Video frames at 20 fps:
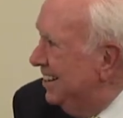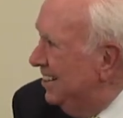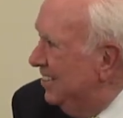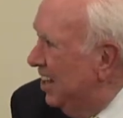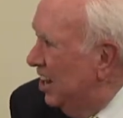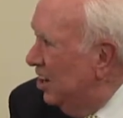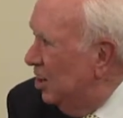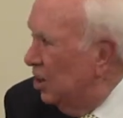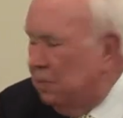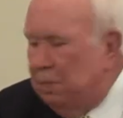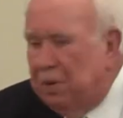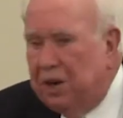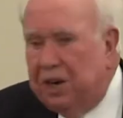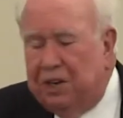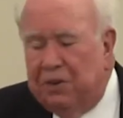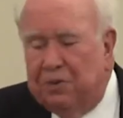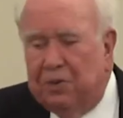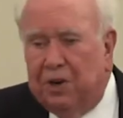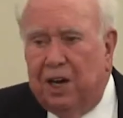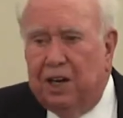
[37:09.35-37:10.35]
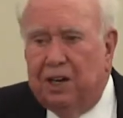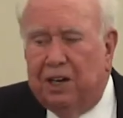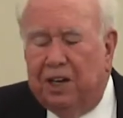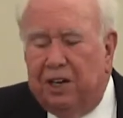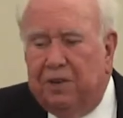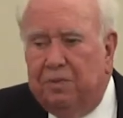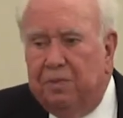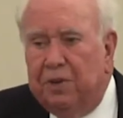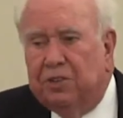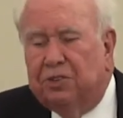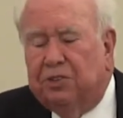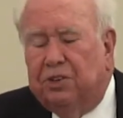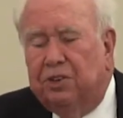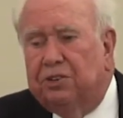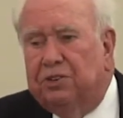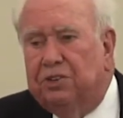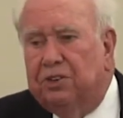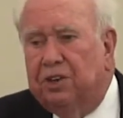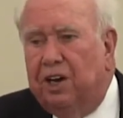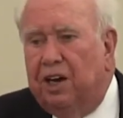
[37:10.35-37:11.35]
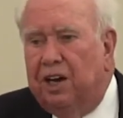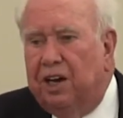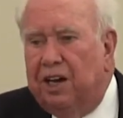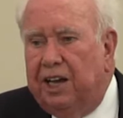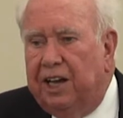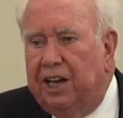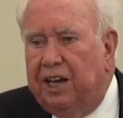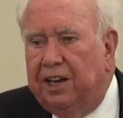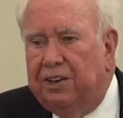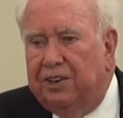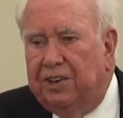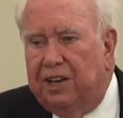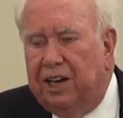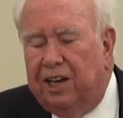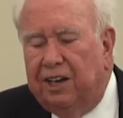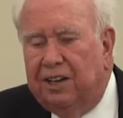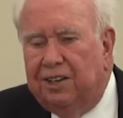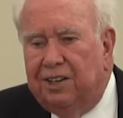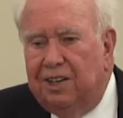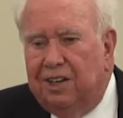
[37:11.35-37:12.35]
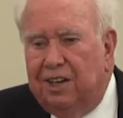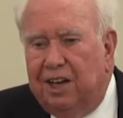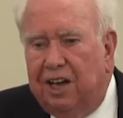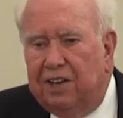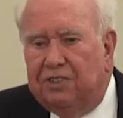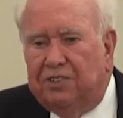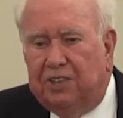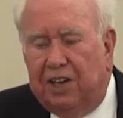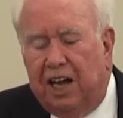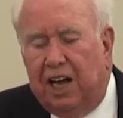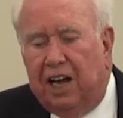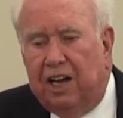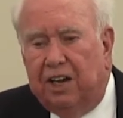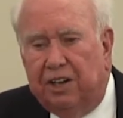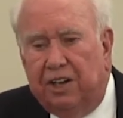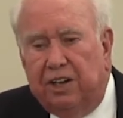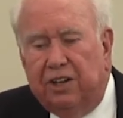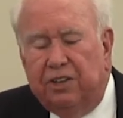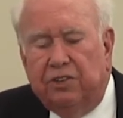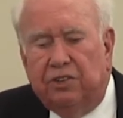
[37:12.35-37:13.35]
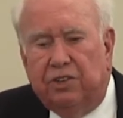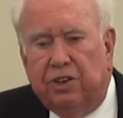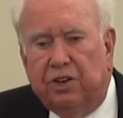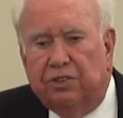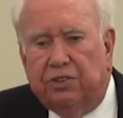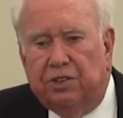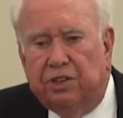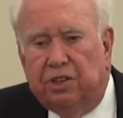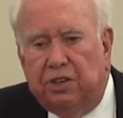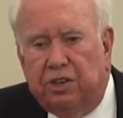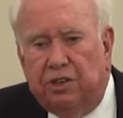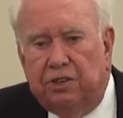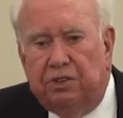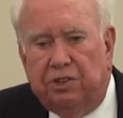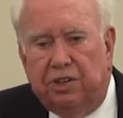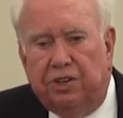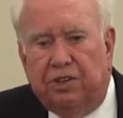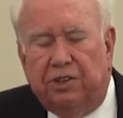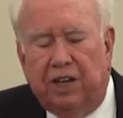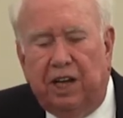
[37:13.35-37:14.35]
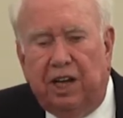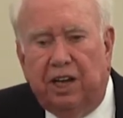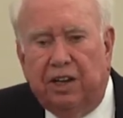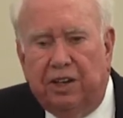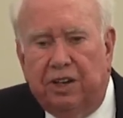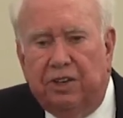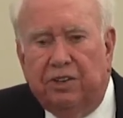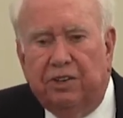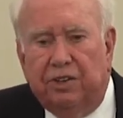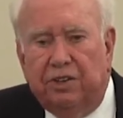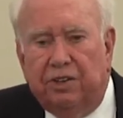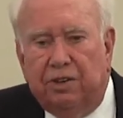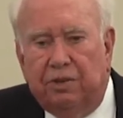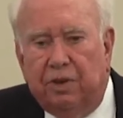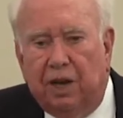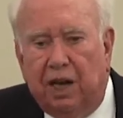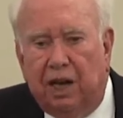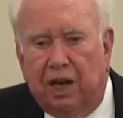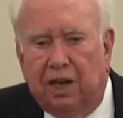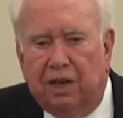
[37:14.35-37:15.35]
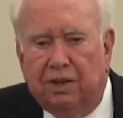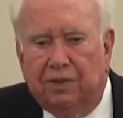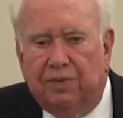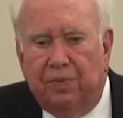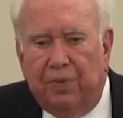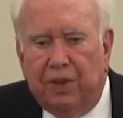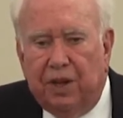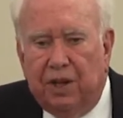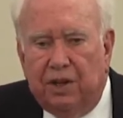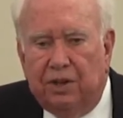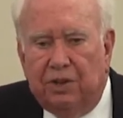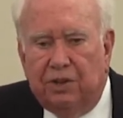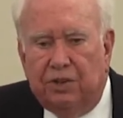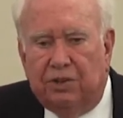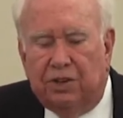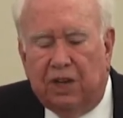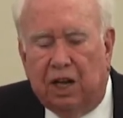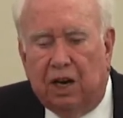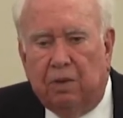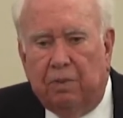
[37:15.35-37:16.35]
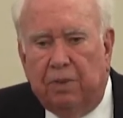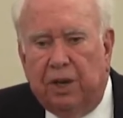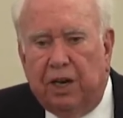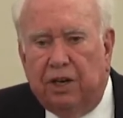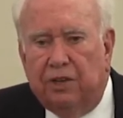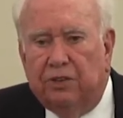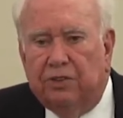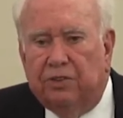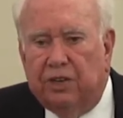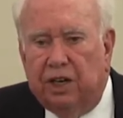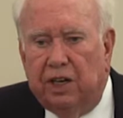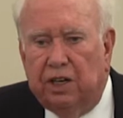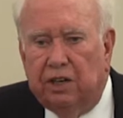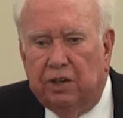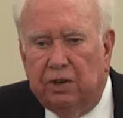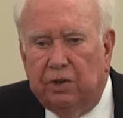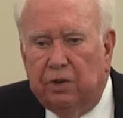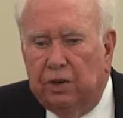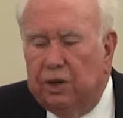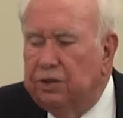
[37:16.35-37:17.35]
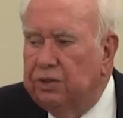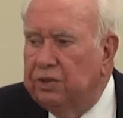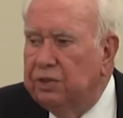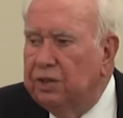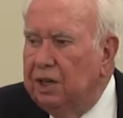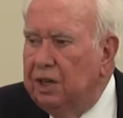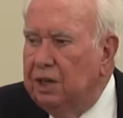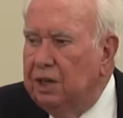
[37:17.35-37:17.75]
They looked pretty rugged. Mr. Shaw had Italians. There's a huge Italian settlement in St. Louis.